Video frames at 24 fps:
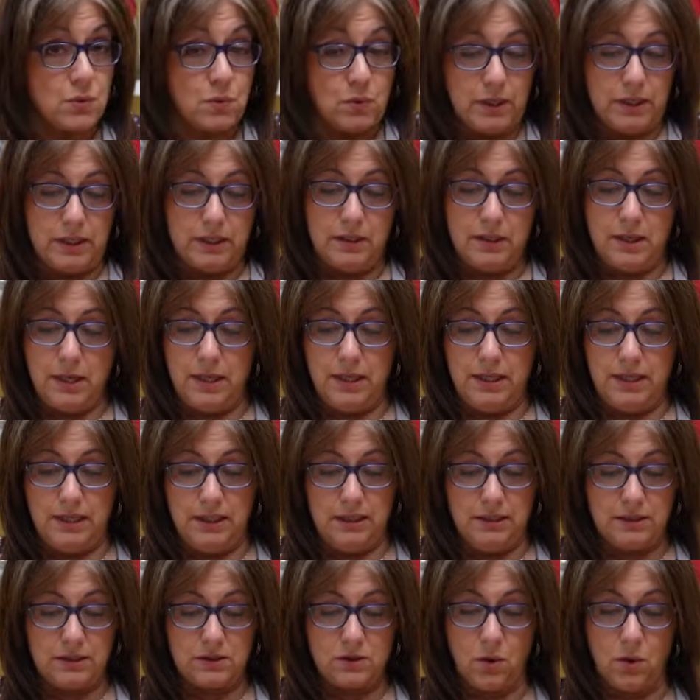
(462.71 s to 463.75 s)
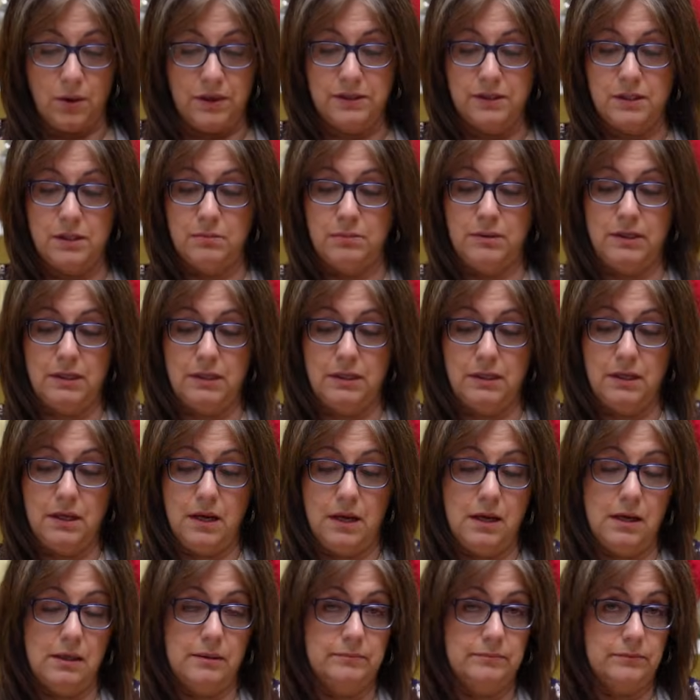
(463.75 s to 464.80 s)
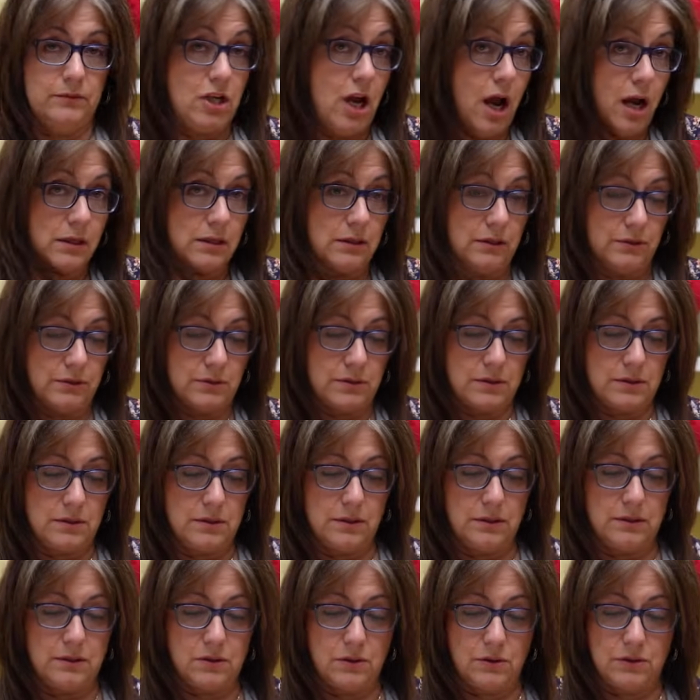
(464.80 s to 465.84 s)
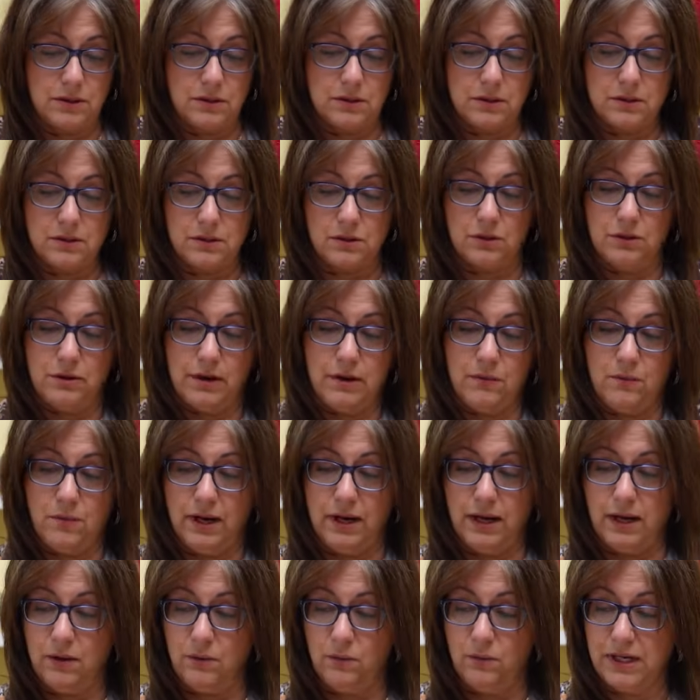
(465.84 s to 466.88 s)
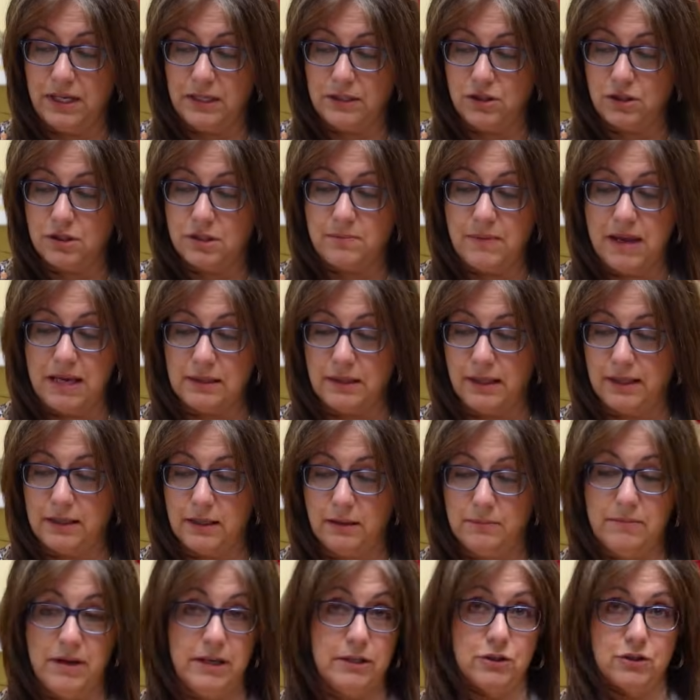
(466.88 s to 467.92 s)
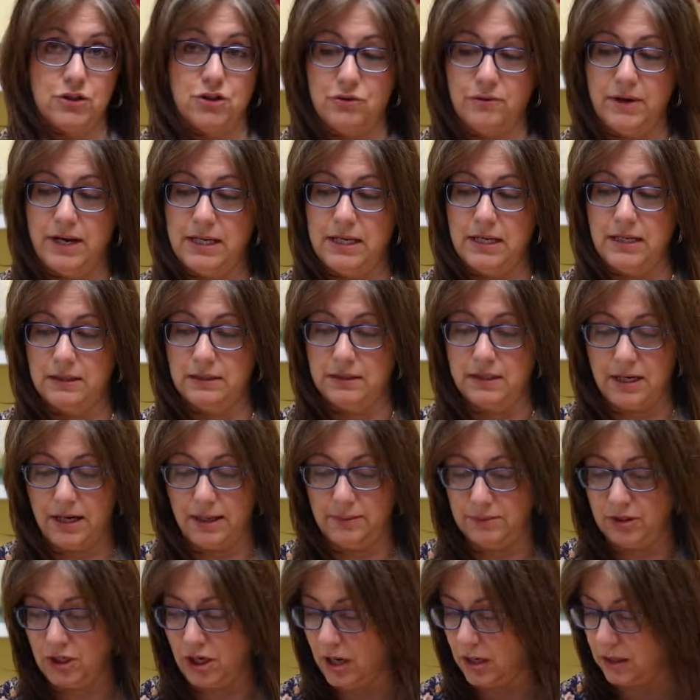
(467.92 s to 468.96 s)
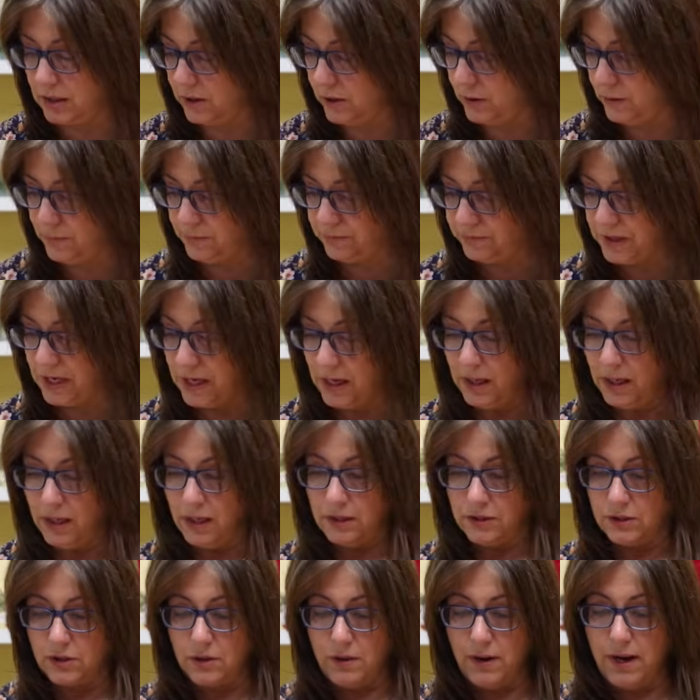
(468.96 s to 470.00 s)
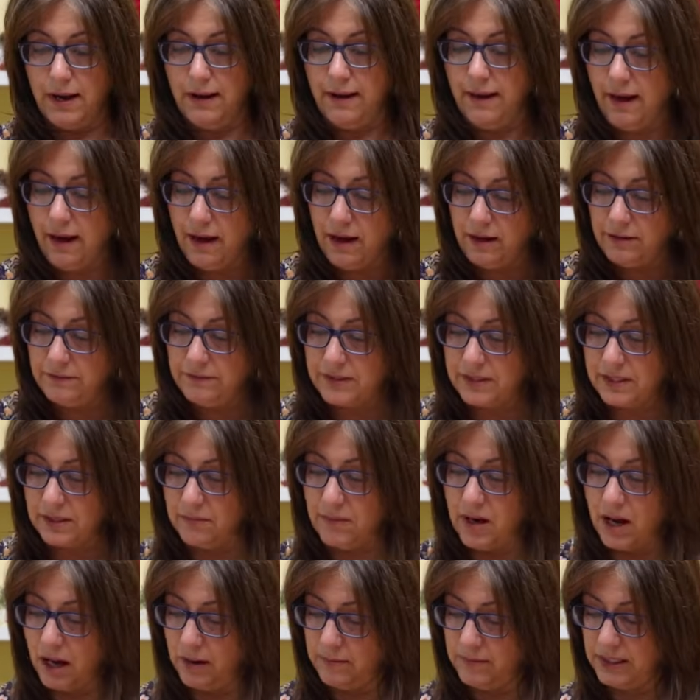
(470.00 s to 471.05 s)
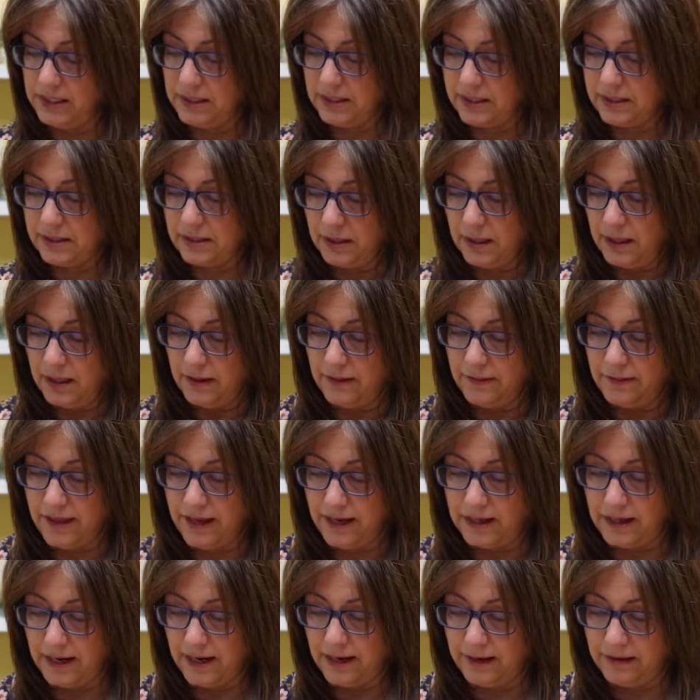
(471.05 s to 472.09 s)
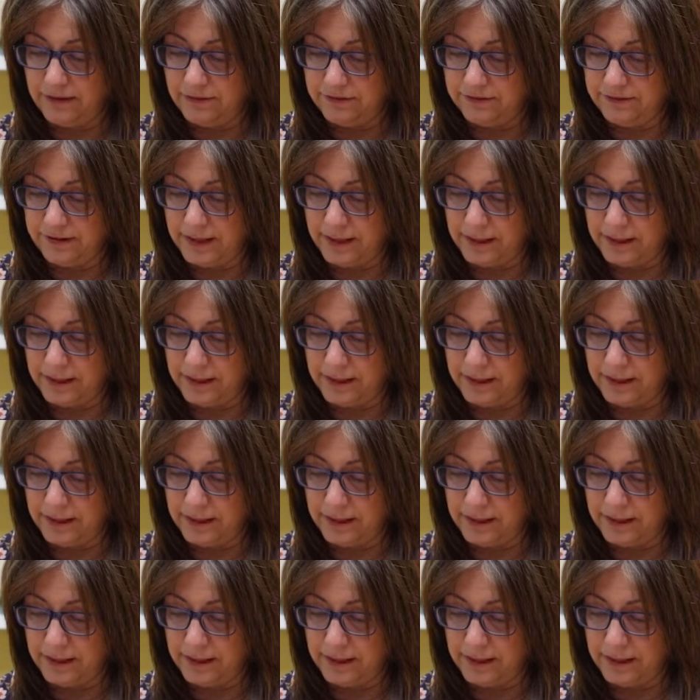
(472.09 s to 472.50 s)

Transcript: one is going to be tacos. So this is a great way, and we can just make like a Mediterranean type taco. So I have some hummus that I've